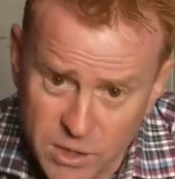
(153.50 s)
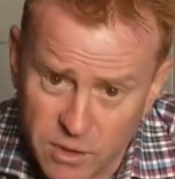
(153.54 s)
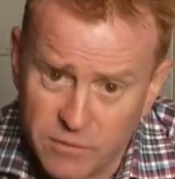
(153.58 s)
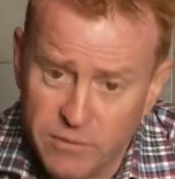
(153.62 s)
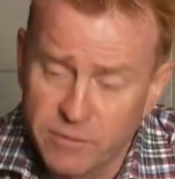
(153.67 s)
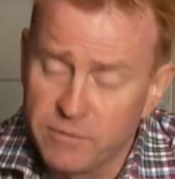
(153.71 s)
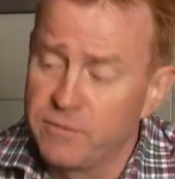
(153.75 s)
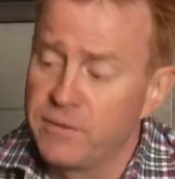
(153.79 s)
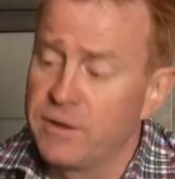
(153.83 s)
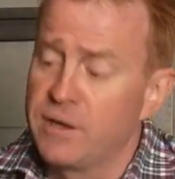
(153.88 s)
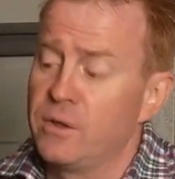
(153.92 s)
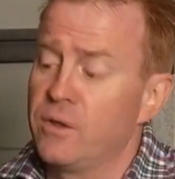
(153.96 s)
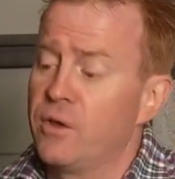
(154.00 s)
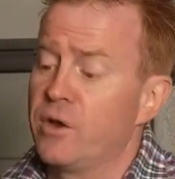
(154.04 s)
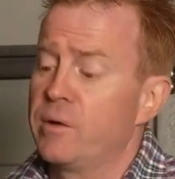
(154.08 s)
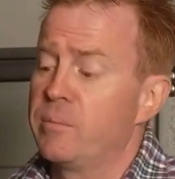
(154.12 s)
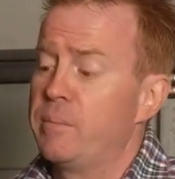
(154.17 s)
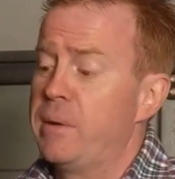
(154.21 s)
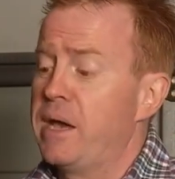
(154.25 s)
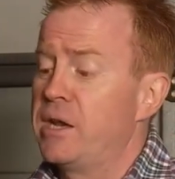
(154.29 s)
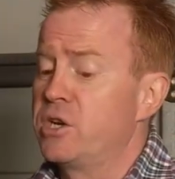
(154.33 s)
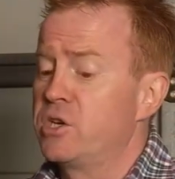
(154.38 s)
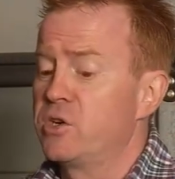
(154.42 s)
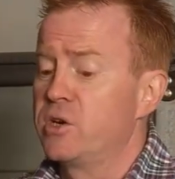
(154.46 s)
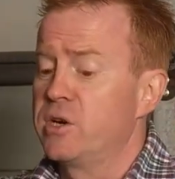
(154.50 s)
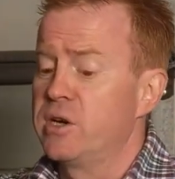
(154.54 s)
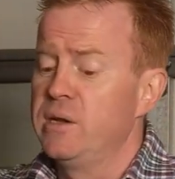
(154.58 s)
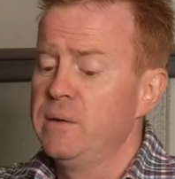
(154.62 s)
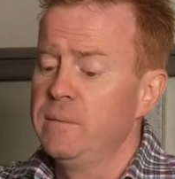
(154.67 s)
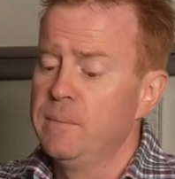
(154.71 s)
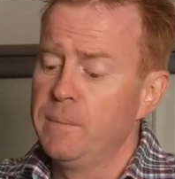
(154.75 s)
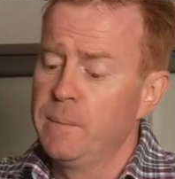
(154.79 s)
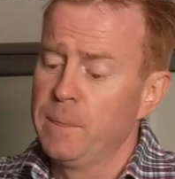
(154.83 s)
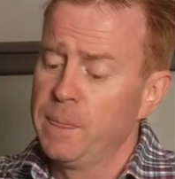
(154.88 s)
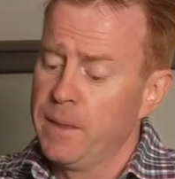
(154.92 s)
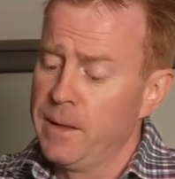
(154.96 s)
off the V-Lock battery.
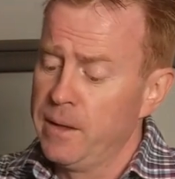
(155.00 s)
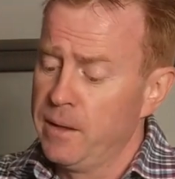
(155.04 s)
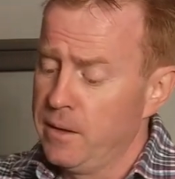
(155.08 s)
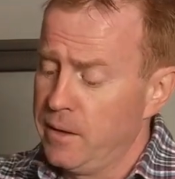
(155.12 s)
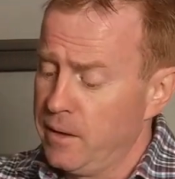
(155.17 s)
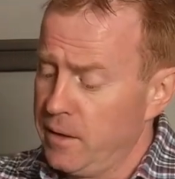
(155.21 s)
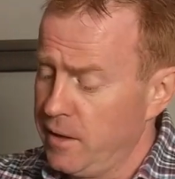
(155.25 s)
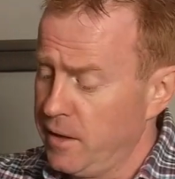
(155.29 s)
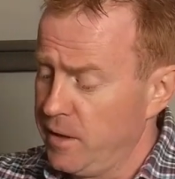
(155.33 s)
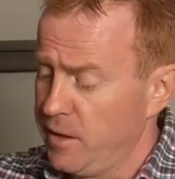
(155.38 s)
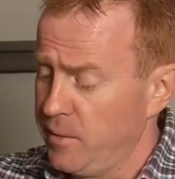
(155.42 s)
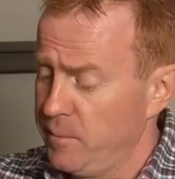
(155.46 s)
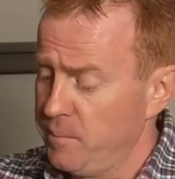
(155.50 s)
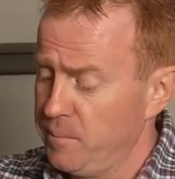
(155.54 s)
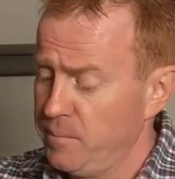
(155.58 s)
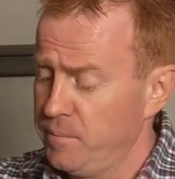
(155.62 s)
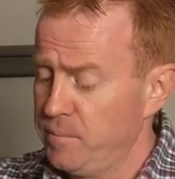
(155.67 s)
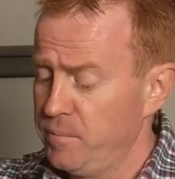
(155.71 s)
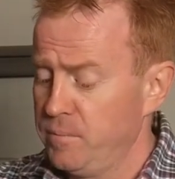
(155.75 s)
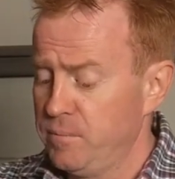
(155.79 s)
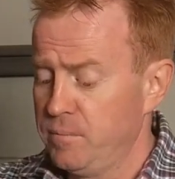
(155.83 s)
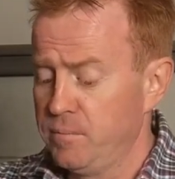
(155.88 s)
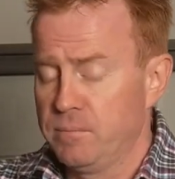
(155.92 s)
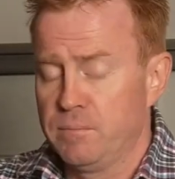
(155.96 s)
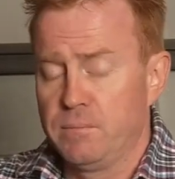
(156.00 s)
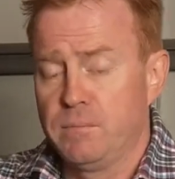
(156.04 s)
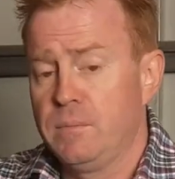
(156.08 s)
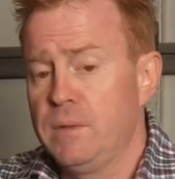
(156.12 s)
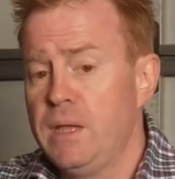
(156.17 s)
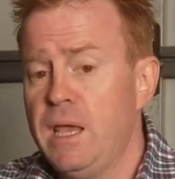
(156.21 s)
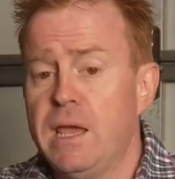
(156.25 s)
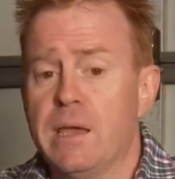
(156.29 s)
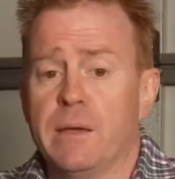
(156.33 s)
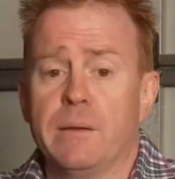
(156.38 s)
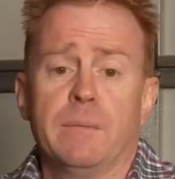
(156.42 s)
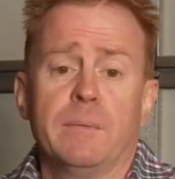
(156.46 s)
Um,
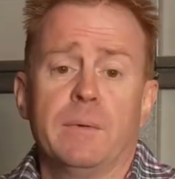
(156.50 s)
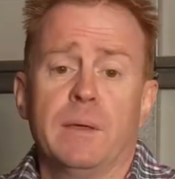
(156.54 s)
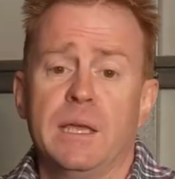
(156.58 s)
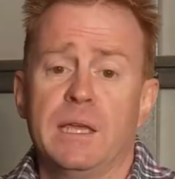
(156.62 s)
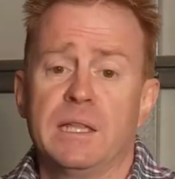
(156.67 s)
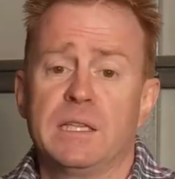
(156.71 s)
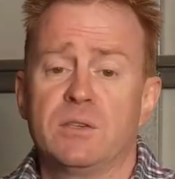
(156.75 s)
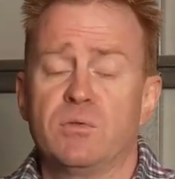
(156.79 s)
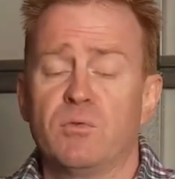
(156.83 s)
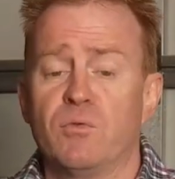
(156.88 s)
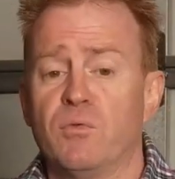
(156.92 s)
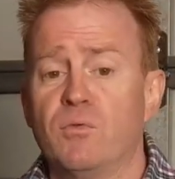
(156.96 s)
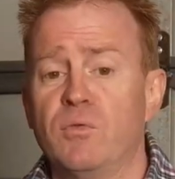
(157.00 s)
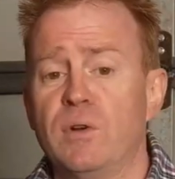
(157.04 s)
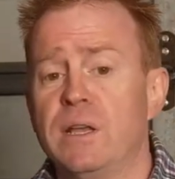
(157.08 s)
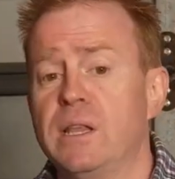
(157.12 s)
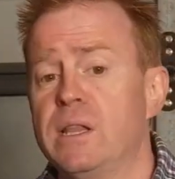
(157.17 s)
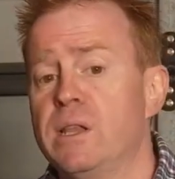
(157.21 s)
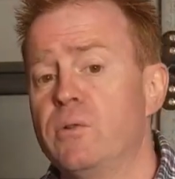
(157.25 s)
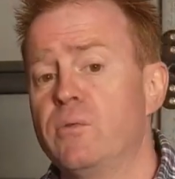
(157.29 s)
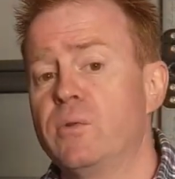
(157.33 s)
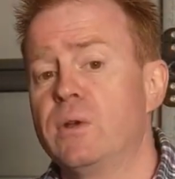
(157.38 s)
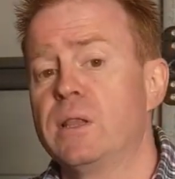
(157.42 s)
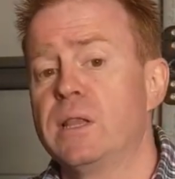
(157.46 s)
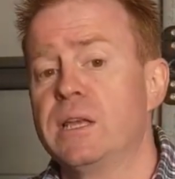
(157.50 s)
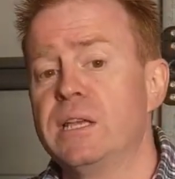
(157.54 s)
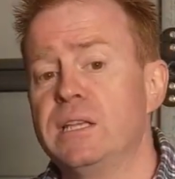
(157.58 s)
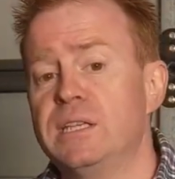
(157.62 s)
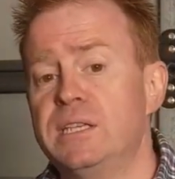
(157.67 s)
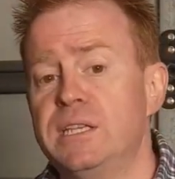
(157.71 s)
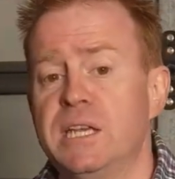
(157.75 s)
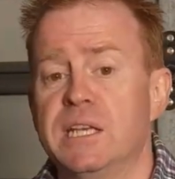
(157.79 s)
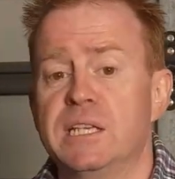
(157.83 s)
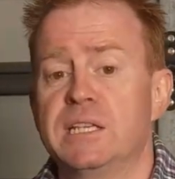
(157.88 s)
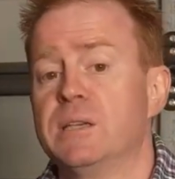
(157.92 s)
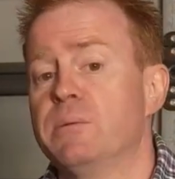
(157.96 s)
yeah, it's really, really
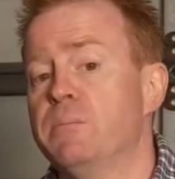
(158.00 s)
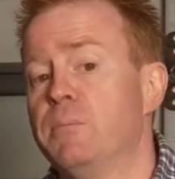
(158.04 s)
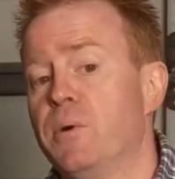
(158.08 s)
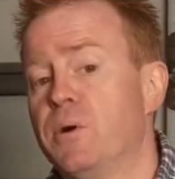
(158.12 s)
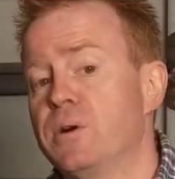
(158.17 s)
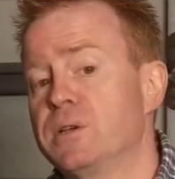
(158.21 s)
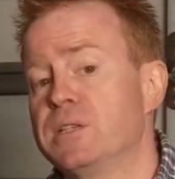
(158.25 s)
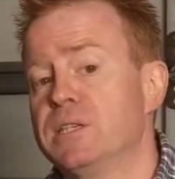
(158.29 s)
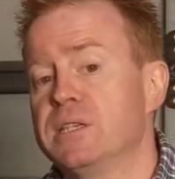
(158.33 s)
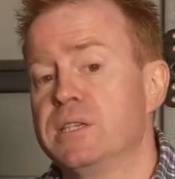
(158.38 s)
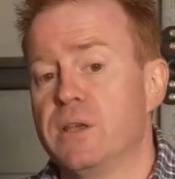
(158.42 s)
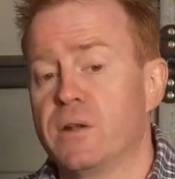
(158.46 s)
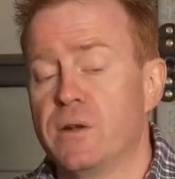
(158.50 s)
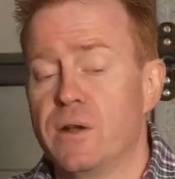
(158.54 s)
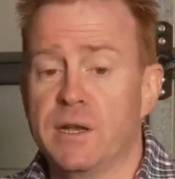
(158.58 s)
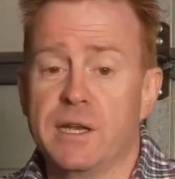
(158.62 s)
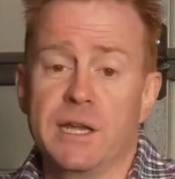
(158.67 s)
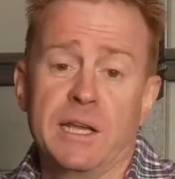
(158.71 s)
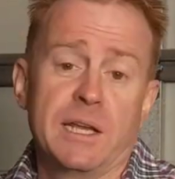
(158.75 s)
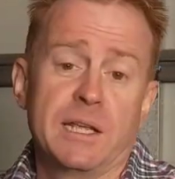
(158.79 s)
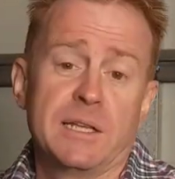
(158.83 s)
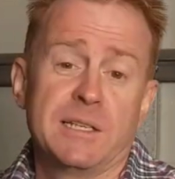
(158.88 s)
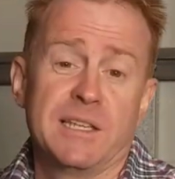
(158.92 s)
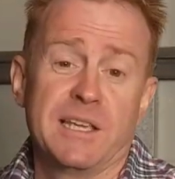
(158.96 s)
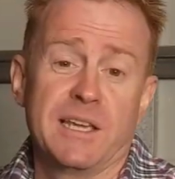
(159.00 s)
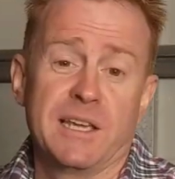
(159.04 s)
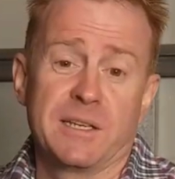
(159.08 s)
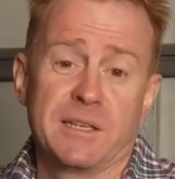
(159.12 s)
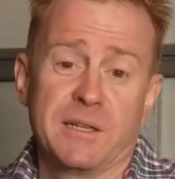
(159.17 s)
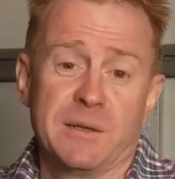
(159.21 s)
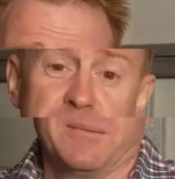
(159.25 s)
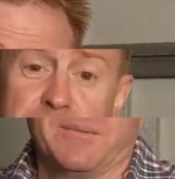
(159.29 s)
ticked some boxes that I needed ticked.